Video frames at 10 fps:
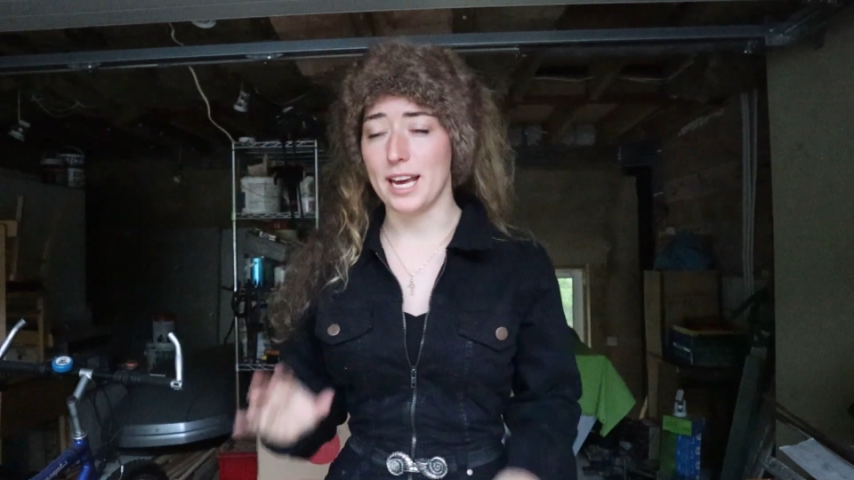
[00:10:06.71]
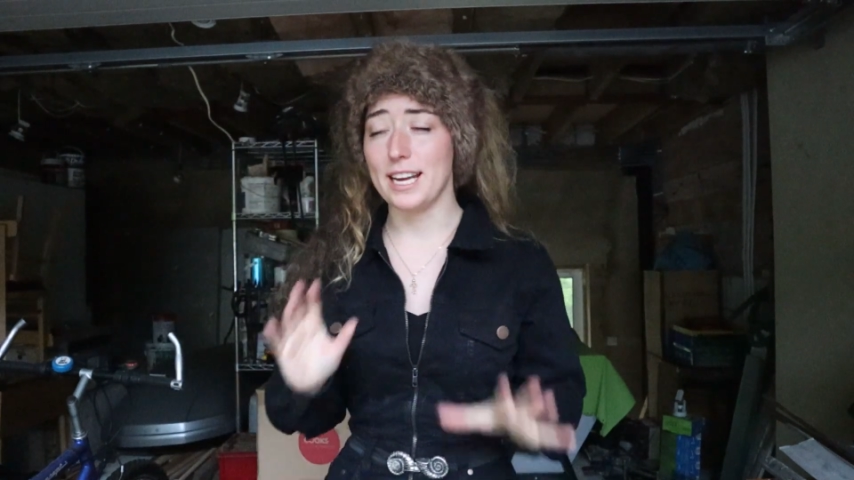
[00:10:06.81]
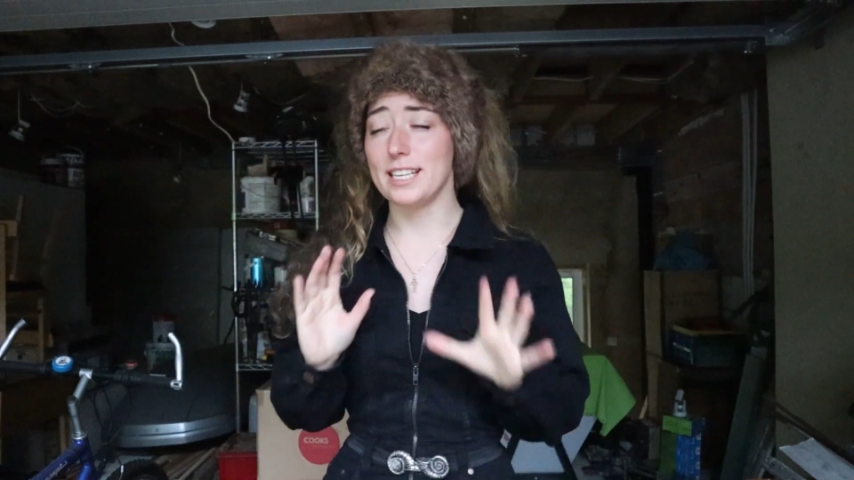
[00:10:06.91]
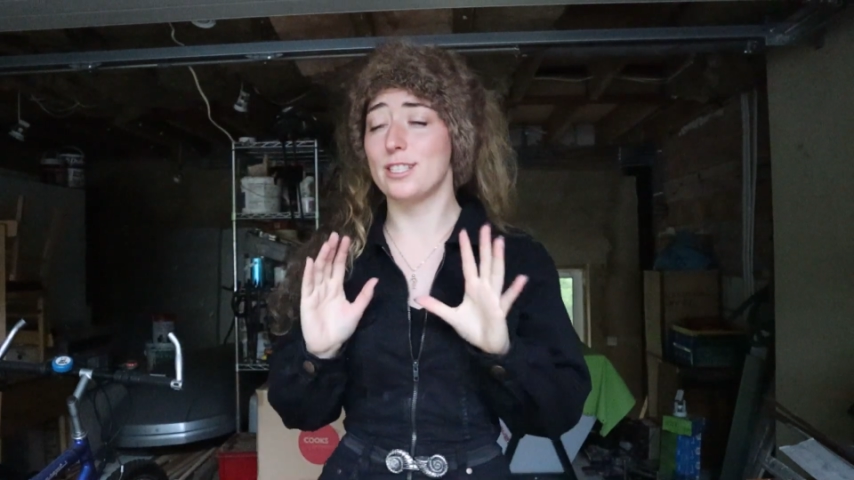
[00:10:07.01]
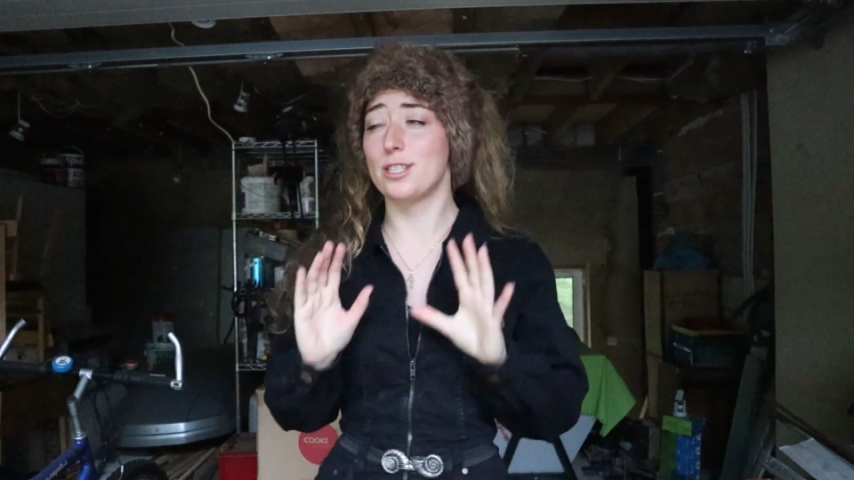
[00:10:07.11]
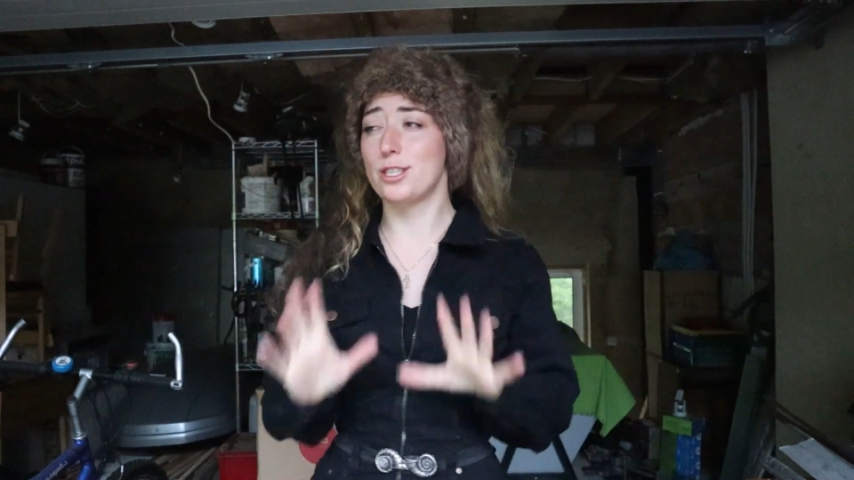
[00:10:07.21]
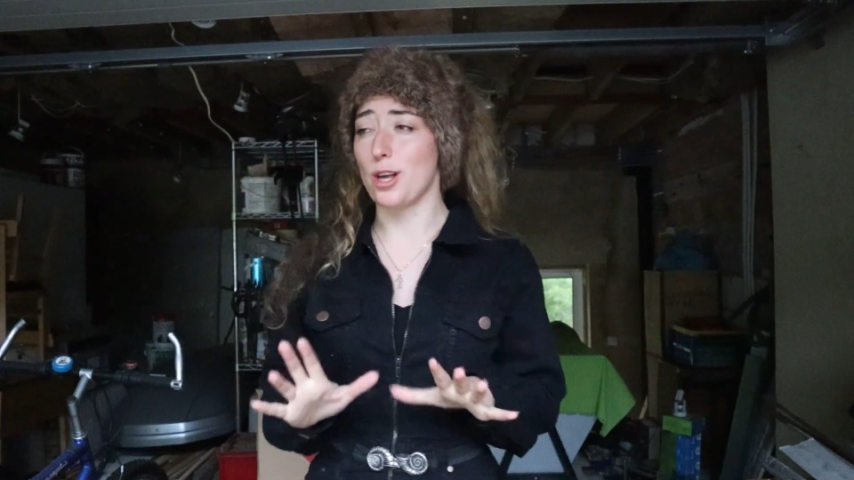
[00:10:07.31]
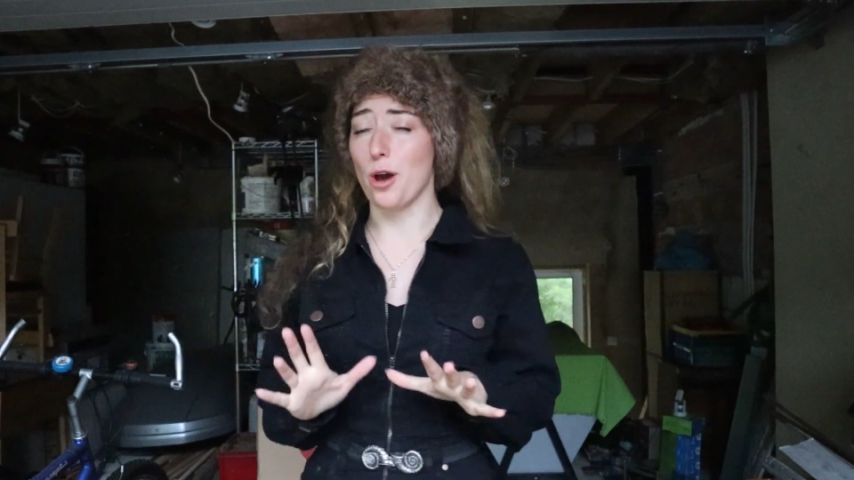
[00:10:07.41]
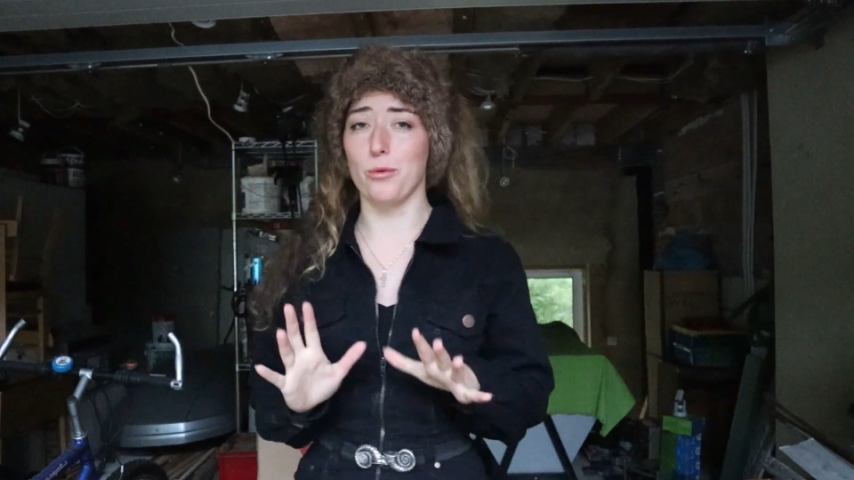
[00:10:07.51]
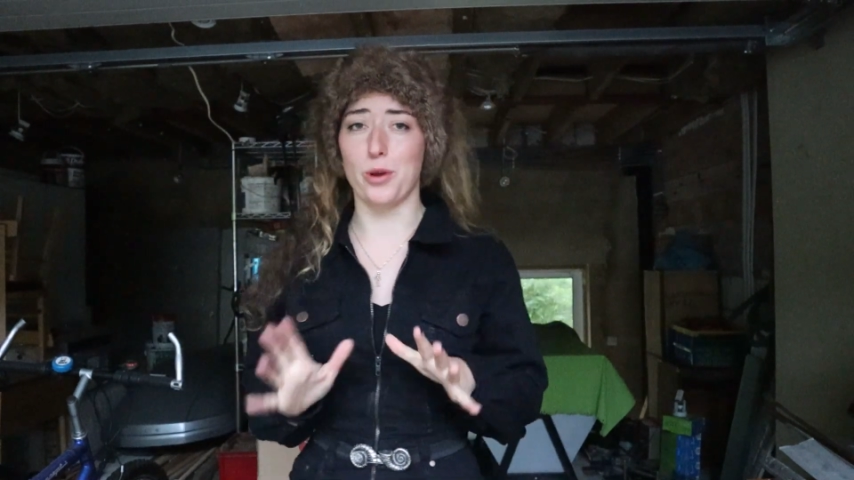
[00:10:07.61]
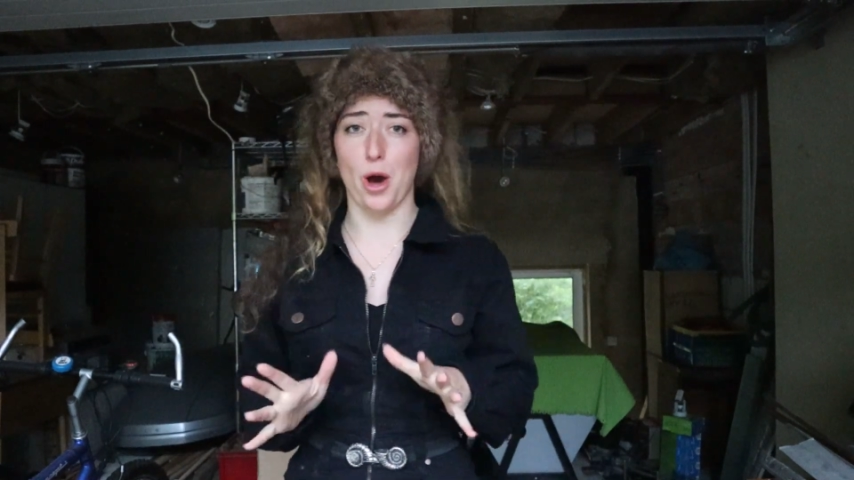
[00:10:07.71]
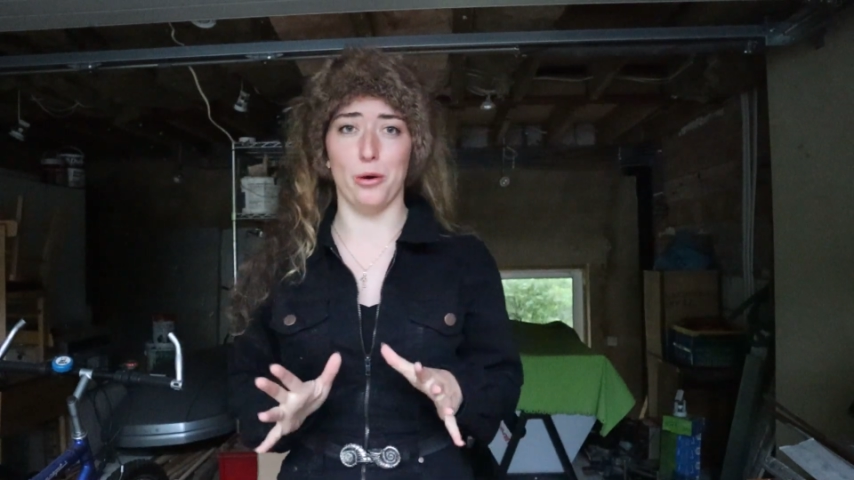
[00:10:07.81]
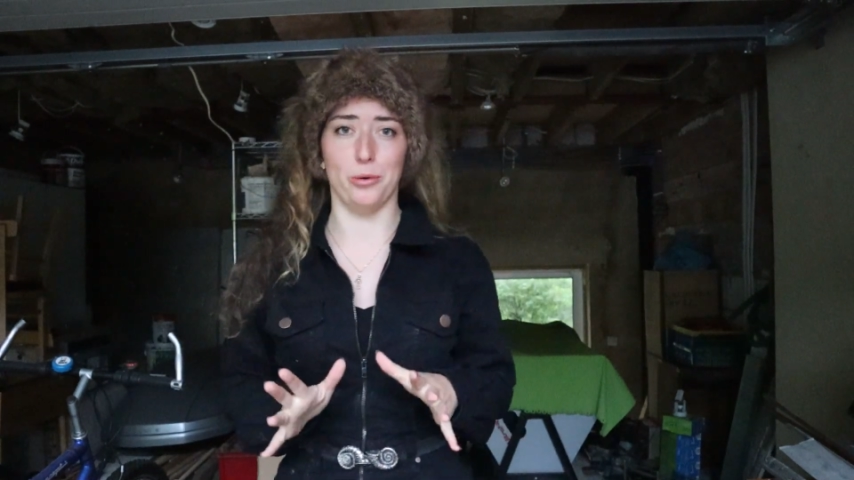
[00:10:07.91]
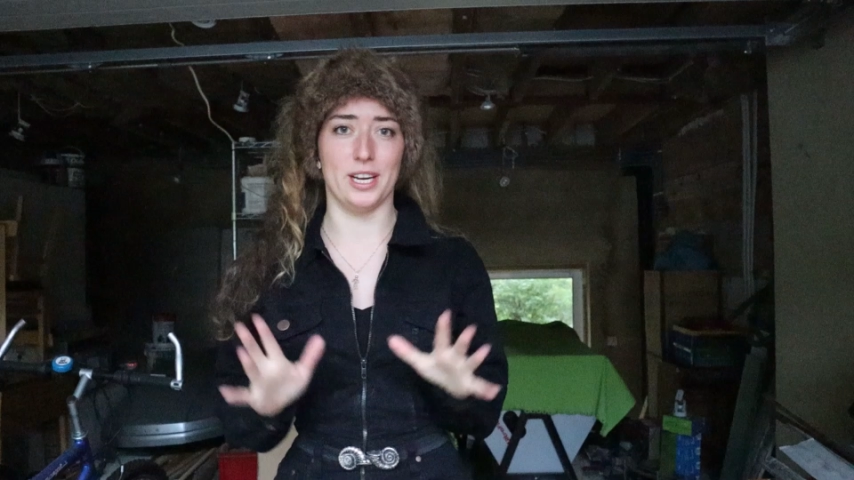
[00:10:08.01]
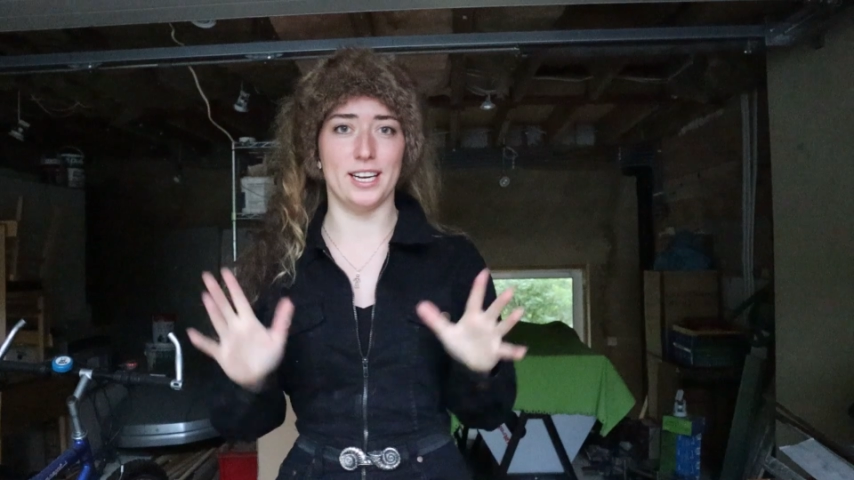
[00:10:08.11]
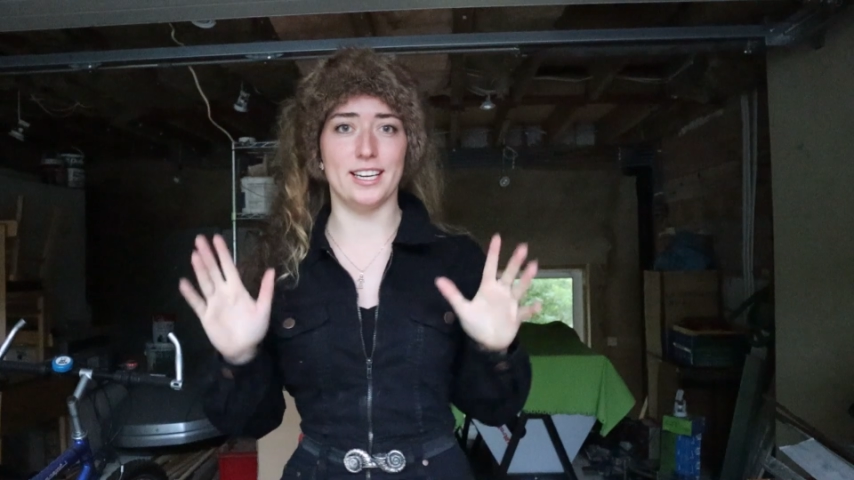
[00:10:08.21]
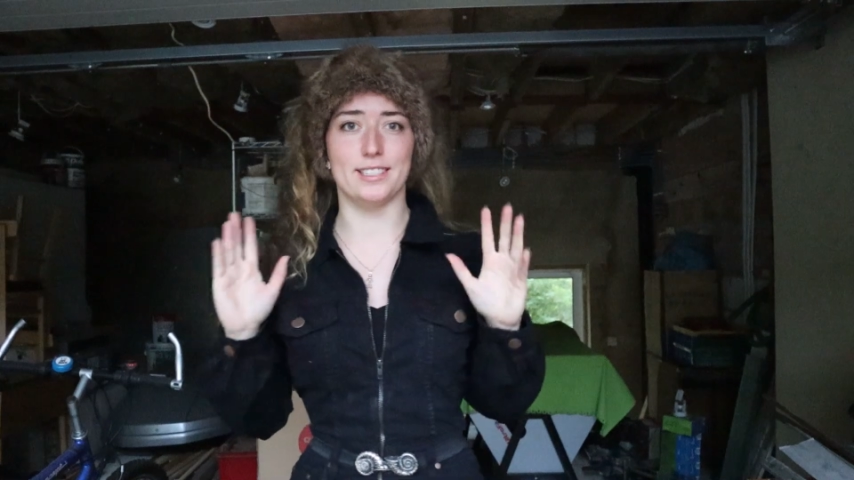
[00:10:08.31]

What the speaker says: it is so cold and it